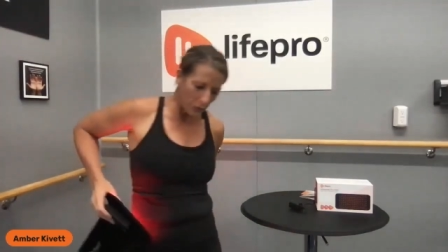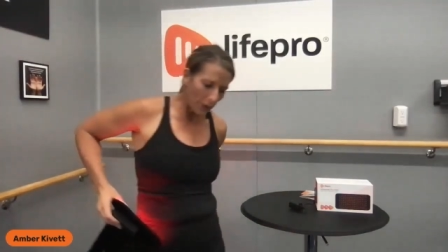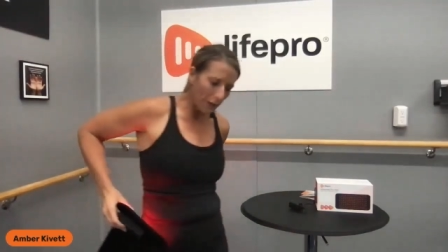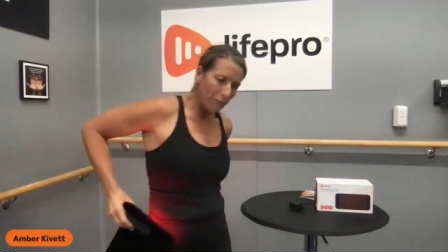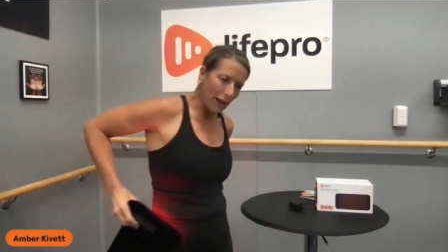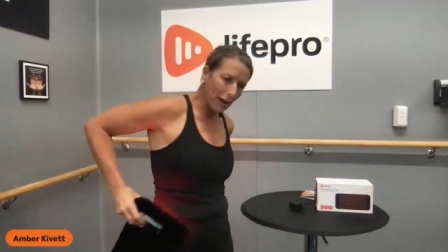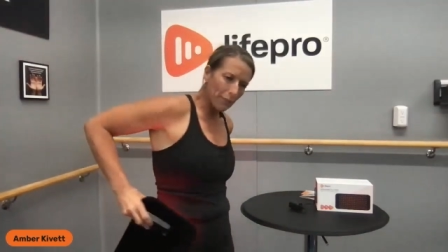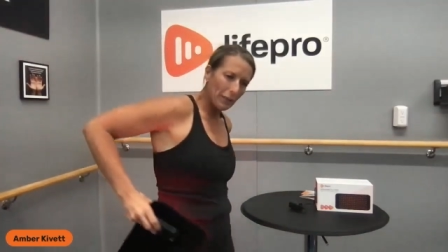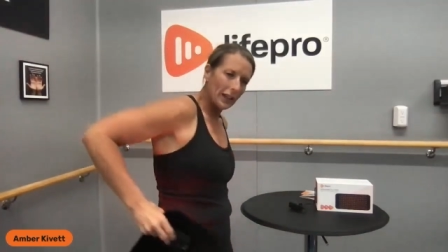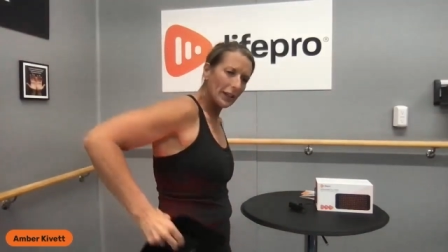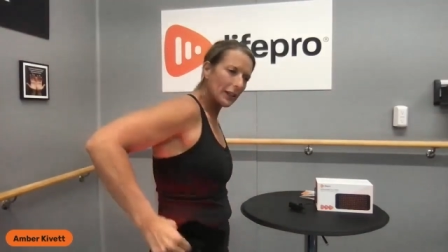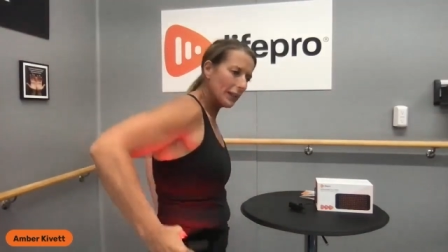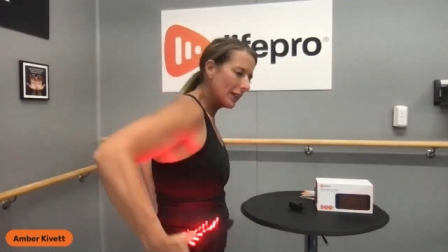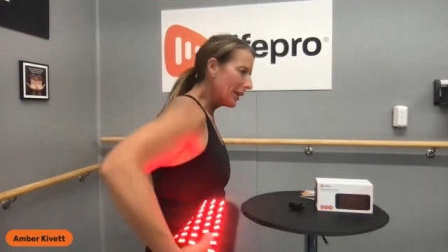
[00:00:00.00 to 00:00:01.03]
you have back
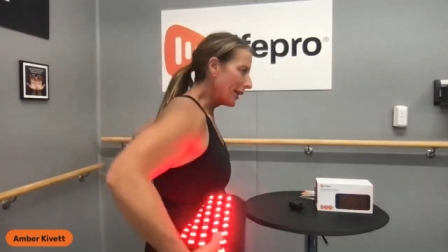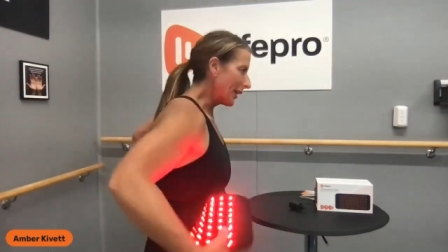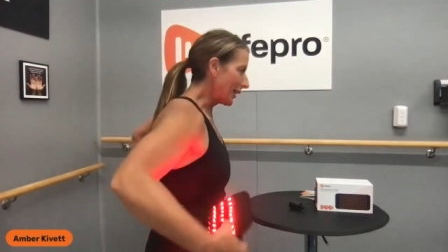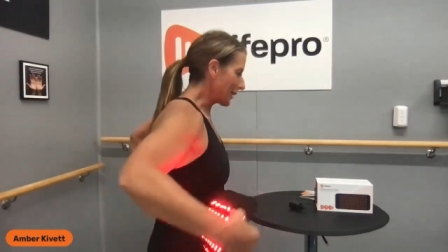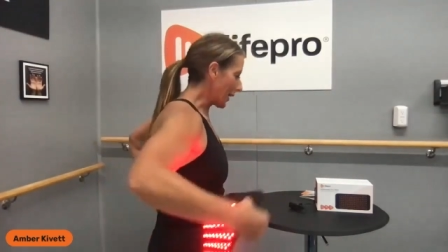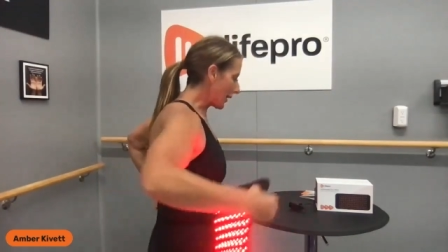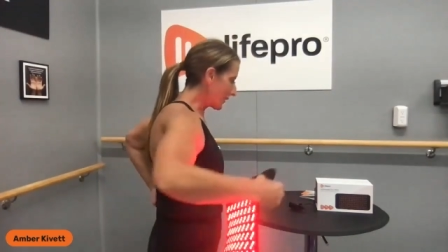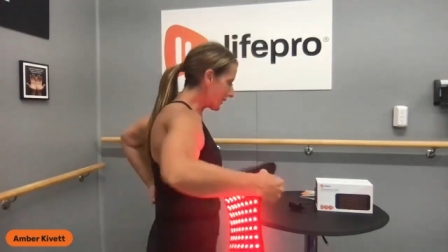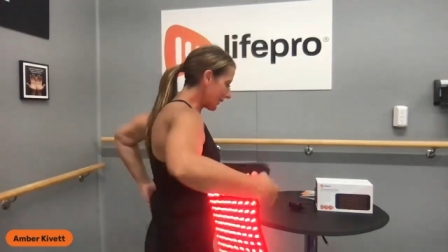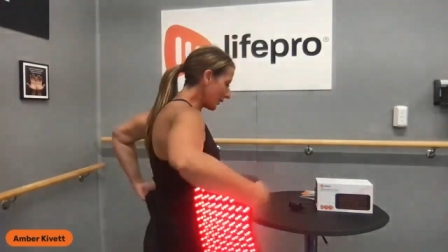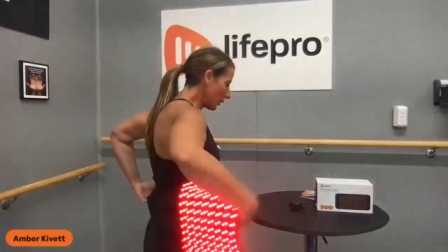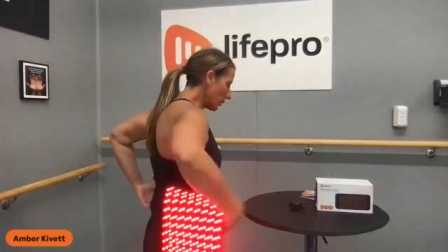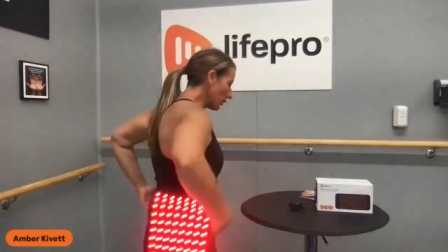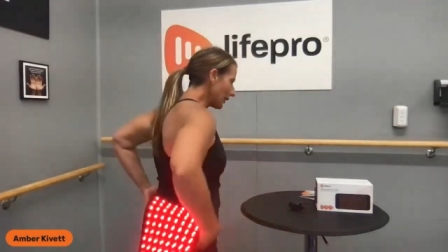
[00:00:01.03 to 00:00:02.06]
pain, it's
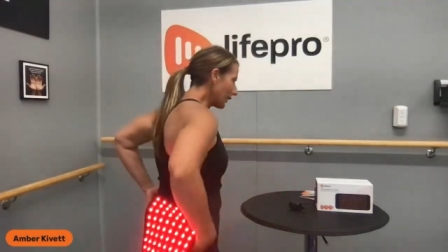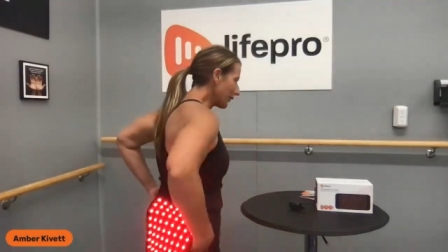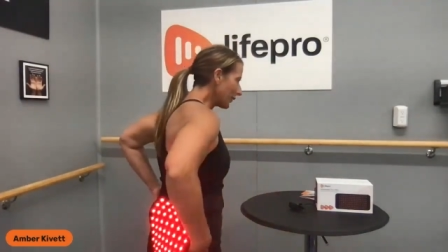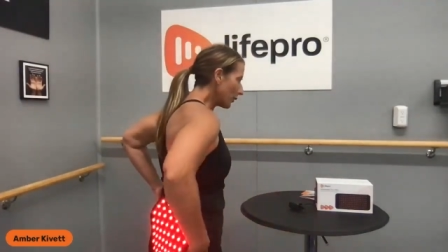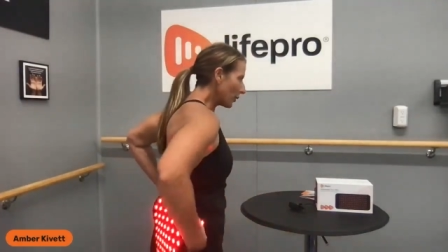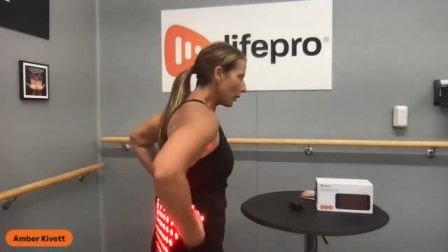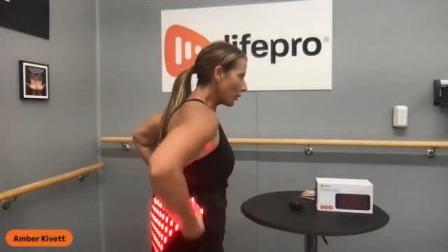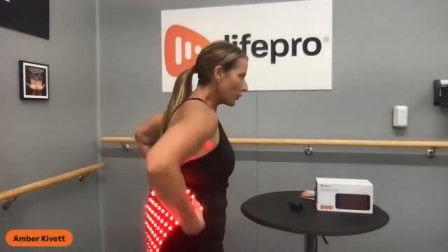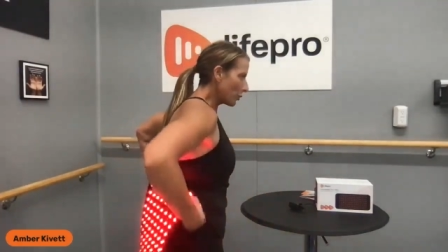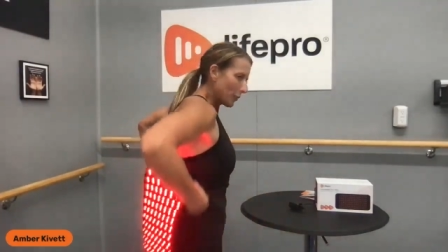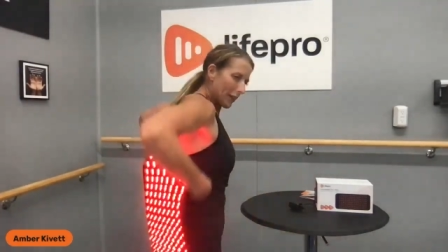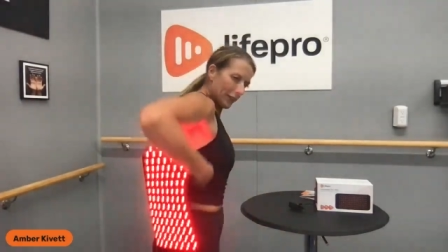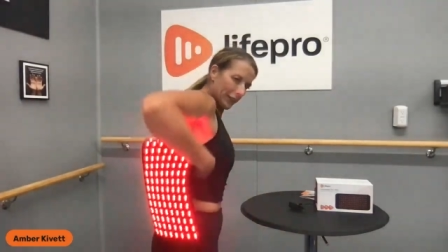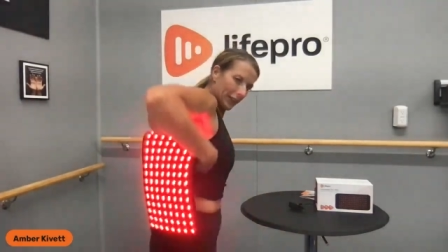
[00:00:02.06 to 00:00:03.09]
ideal if you go
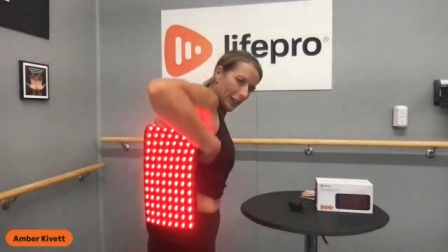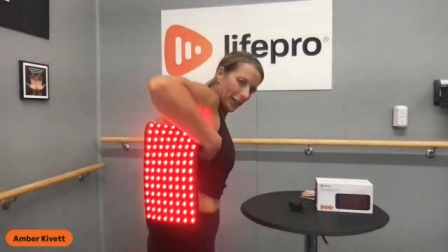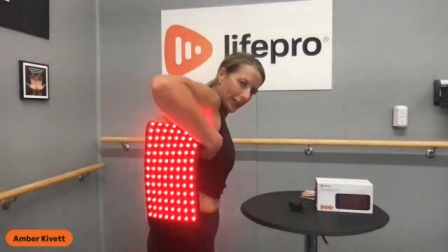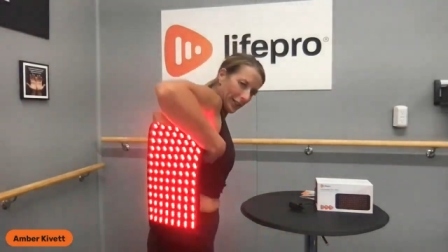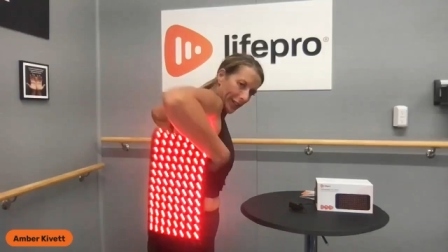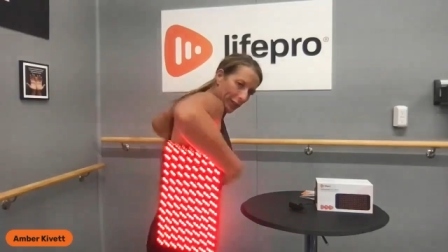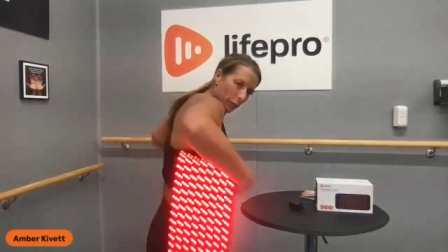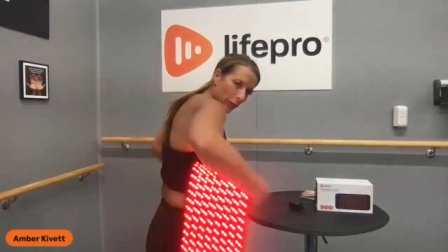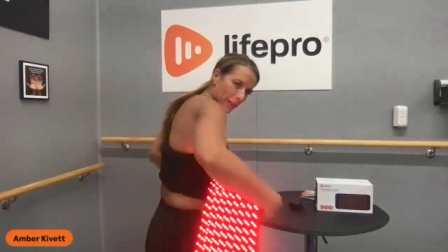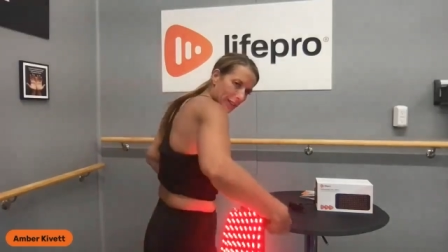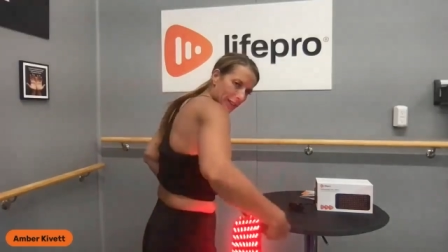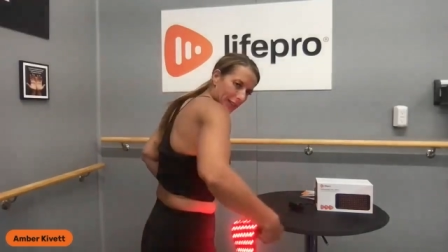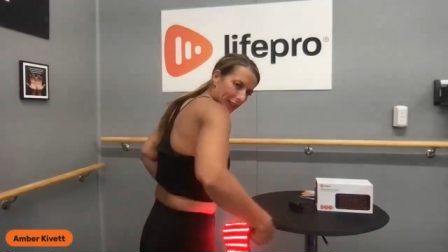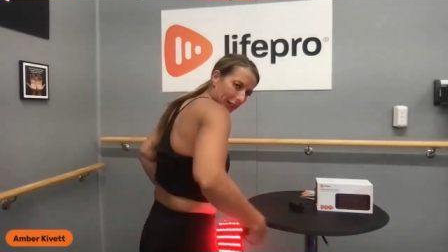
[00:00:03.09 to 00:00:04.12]
directly in contact with the
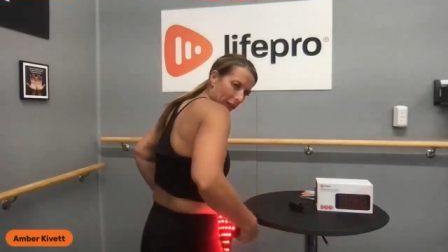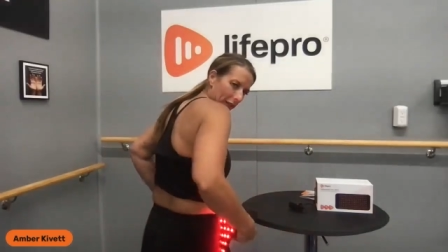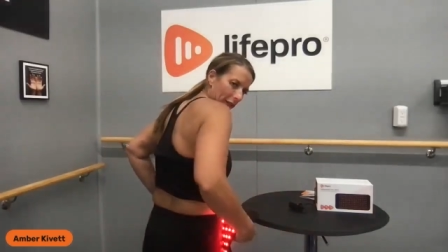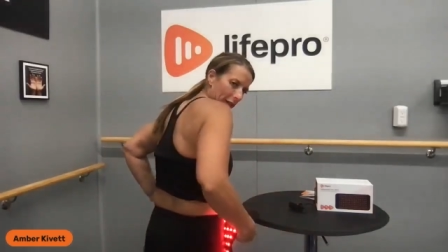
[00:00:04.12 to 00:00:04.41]
skin,